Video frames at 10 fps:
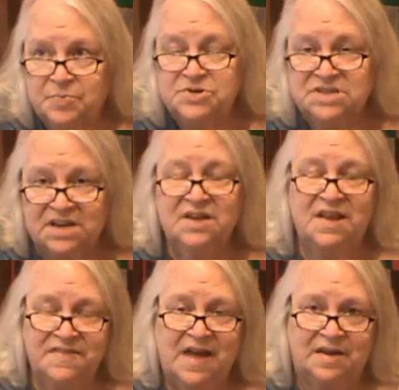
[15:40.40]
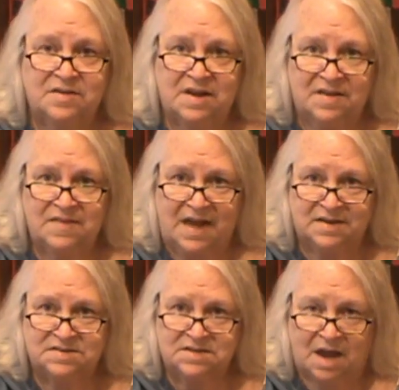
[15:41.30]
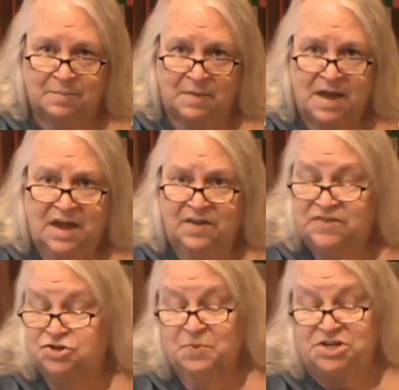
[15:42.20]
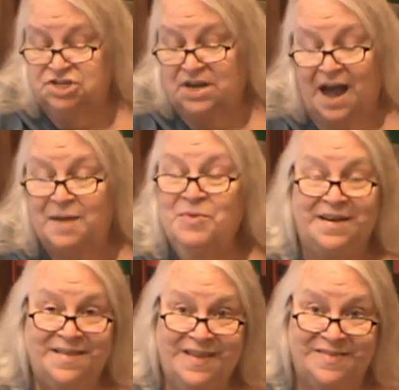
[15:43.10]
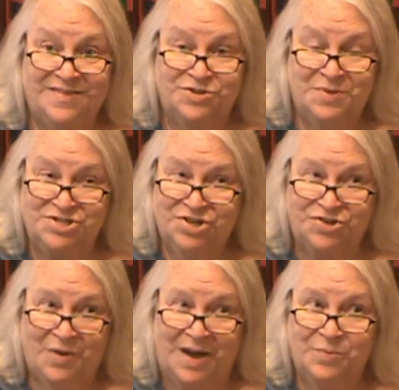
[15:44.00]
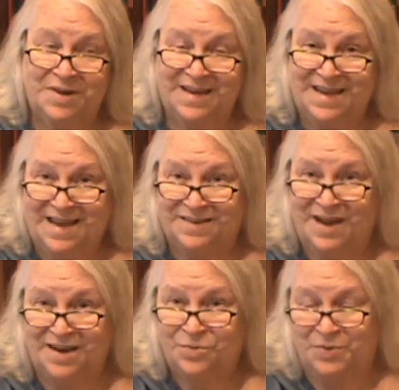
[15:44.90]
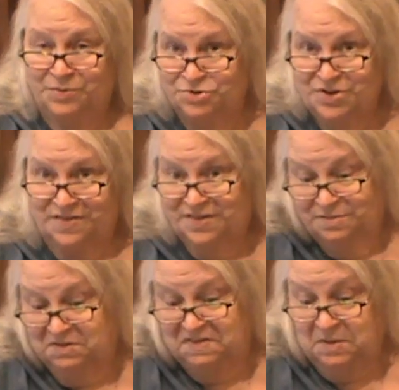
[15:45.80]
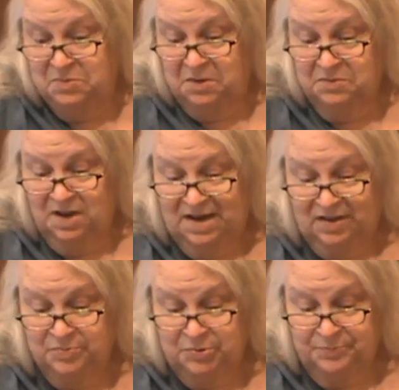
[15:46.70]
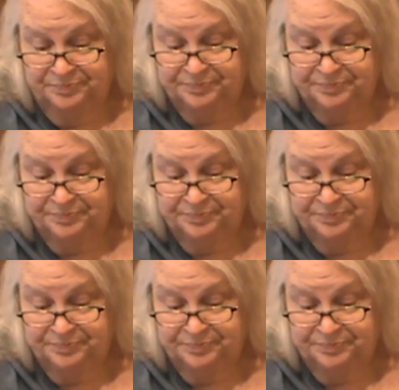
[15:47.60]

particularly in that in that um, situation. I'm not in that situation, so I really can't. I don't want to address it because I'm not an expert.